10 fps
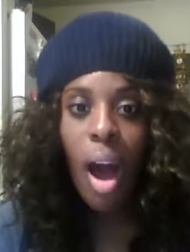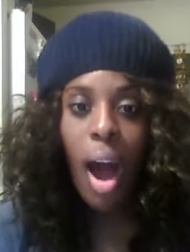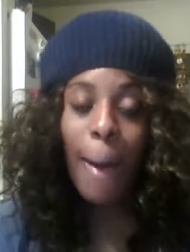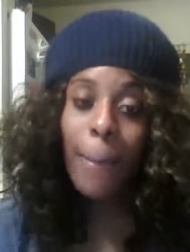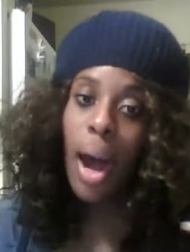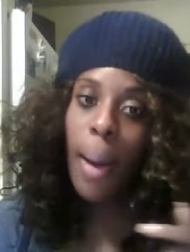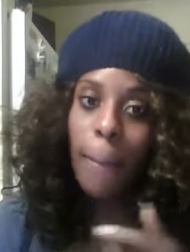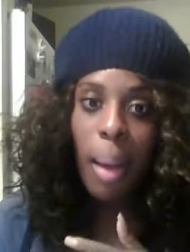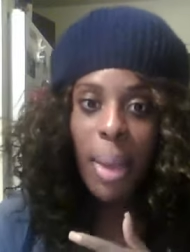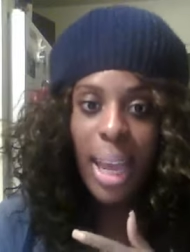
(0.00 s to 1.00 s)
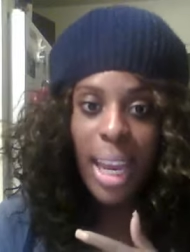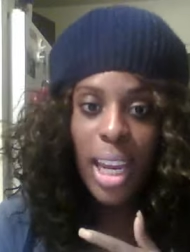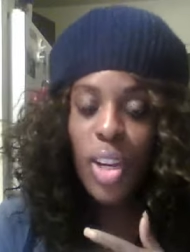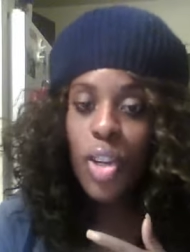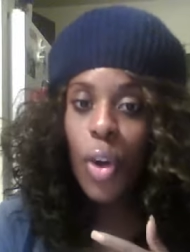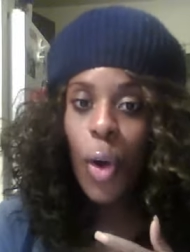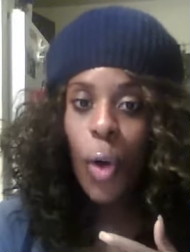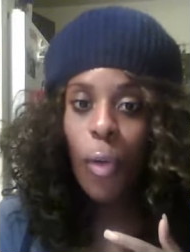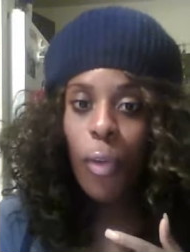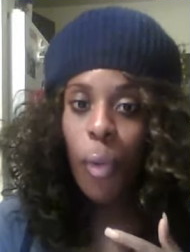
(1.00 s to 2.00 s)
um, on my page
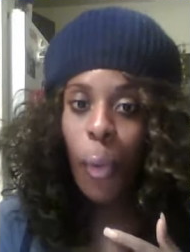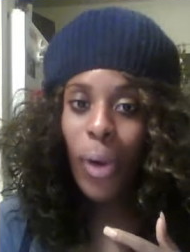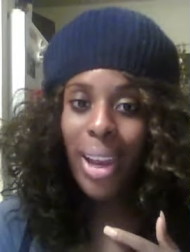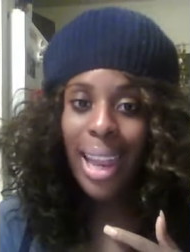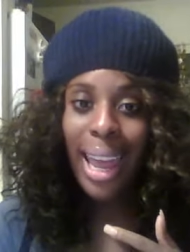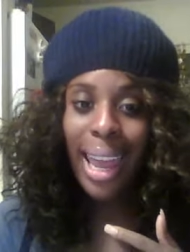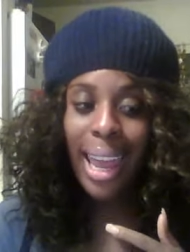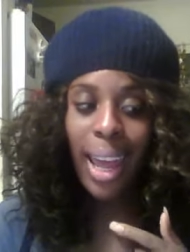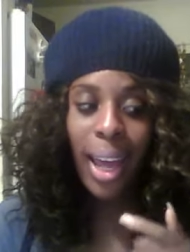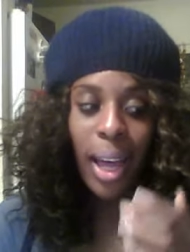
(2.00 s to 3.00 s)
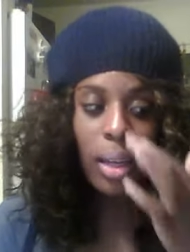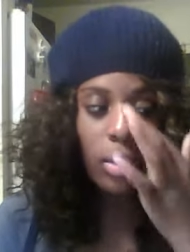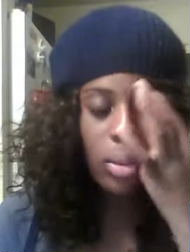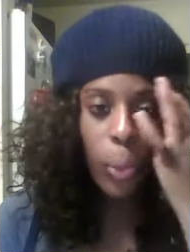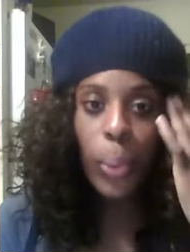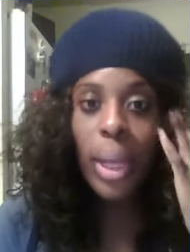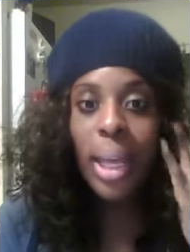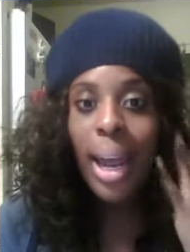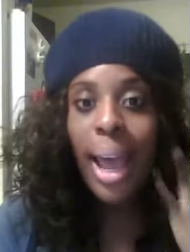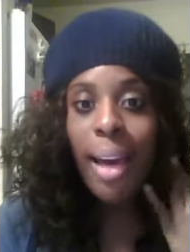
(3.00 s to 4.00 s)
for like a week
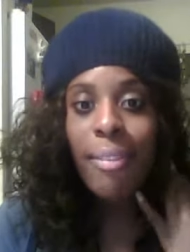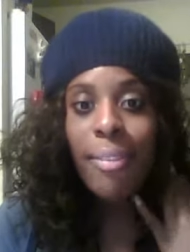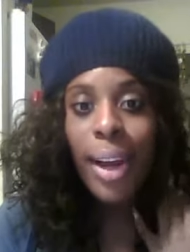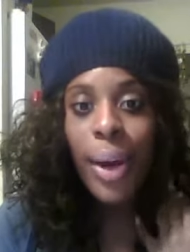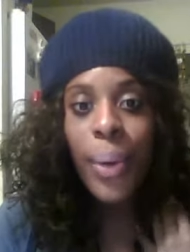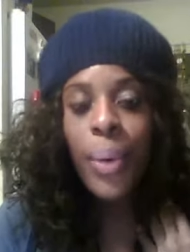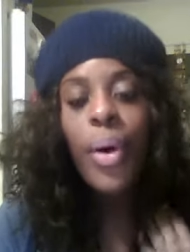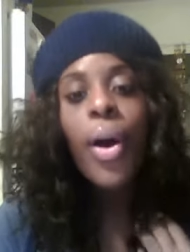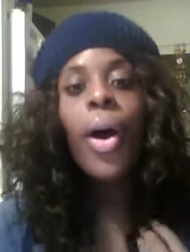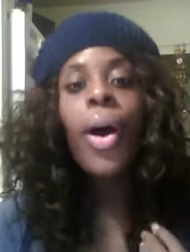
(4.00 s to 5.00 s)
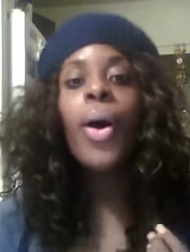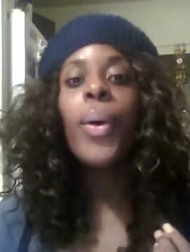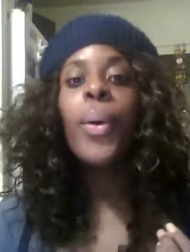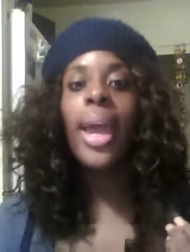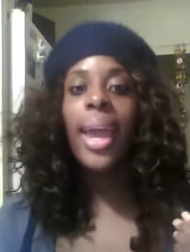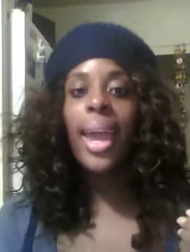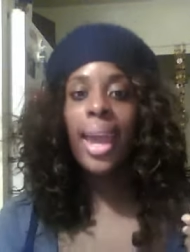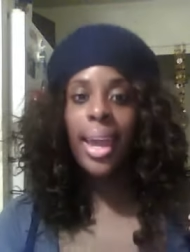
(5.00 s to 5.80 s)
and a half now, okay?